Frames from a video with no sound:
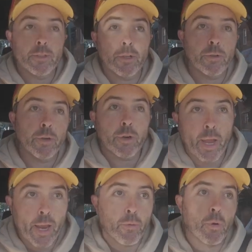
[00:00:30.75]
you know, your
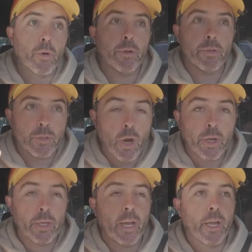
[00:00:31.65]
A roll, your
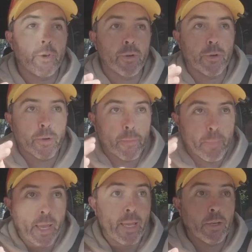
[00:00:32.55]
talking head, your
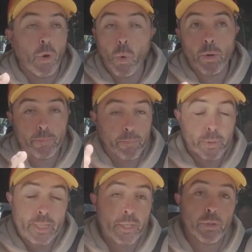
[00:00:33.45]
main or
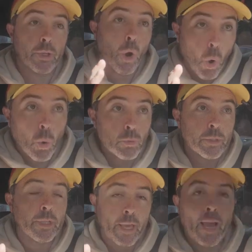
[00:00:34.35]
potentially
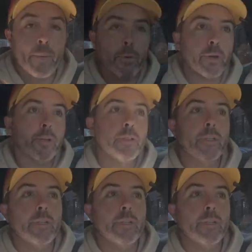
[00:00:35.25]
only camera,